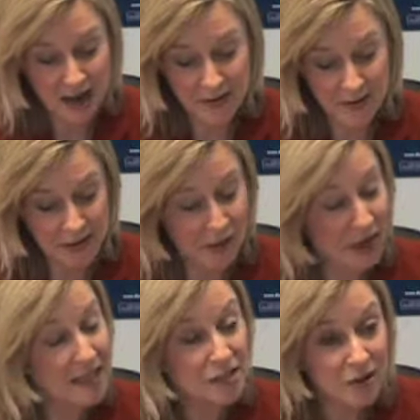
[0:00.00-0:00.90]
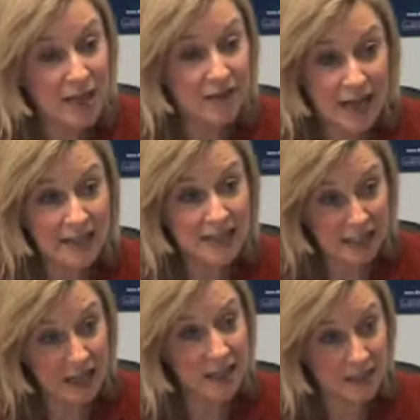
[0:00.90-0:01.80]
There's a great story I've got to
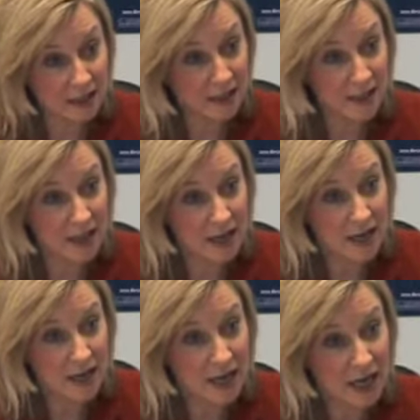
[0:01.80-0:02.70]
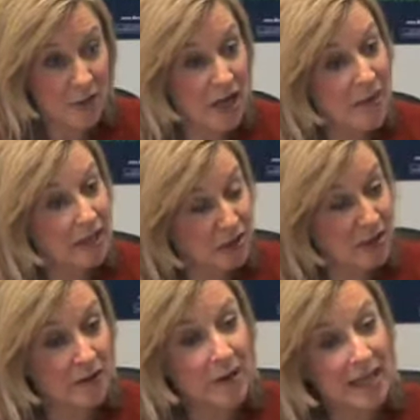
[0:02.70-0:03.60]
tell here. and I want to make sure
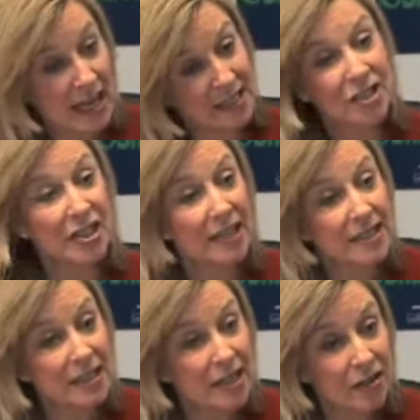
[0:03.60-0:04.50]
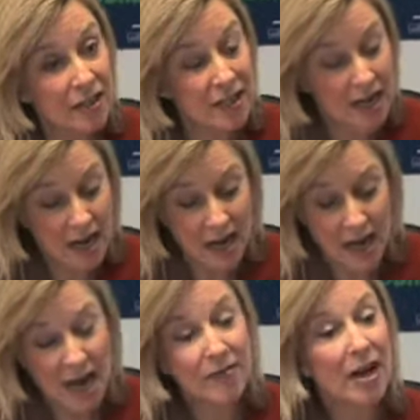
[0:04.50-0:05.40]
everybody has a chance to hear it.
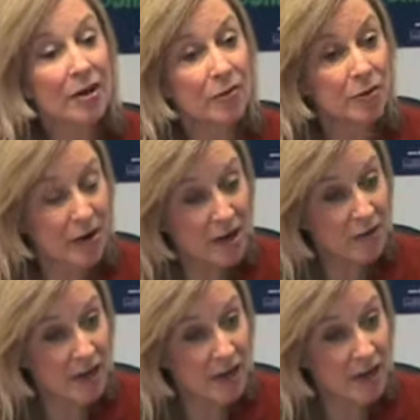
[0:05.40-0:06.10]
I've got a great